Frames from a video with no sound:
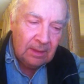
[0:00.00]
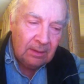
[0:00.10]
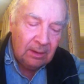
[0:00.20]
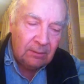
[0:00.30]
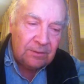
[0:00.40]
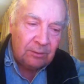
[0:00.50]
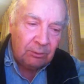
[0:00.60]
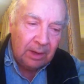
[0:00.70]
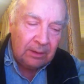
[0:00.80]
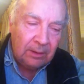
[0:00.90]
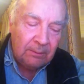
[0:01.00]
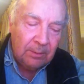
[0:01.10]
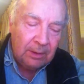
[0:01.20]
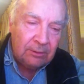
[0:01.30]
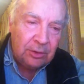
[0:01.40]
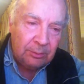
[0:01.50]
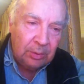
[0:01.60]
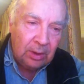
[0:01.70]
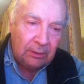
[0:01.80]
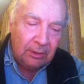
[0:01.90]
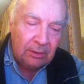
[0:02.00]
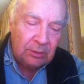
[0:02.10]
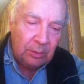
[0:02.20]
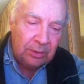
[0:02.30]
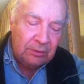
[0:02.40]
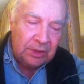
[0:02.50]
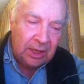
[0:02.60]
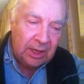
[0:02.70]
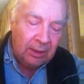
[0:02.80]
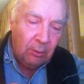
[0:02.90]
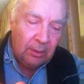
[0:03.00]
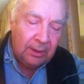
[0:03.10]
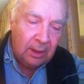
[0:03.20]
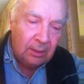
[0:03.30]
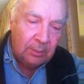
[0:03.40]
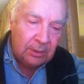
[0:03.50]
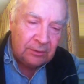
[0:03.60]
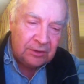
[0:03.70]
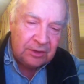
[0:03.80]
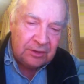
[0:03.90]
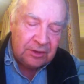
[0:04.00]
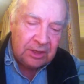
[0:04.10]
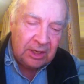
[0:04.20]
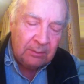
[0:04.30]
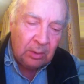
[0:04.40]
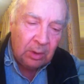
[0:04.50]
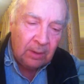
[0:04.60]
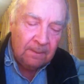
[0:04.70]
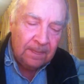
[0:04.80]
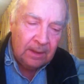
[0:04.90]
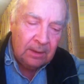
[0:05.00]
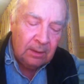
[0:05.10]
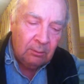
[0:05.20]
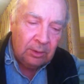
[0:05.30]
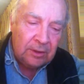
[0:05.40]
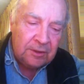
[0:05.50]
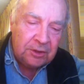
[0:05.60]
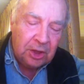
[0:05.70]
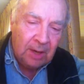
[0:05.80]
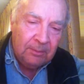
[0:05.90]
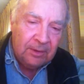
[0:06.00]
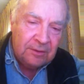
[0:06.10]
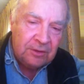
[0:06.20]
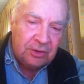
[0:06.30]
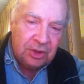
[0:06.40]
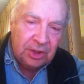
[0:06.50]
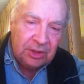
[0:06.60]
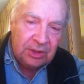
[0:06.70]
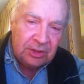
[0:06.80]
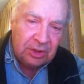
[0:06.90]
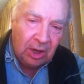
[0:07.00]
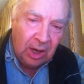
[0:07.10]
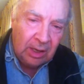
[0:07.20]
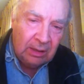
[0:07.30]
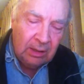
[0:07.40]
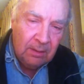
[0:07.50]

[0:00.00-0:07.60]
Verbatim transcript: Here's the record, here's your book, there's where you said, 'I don't want to hear about Jesus anymore'. Will you stop this Jesus talk?"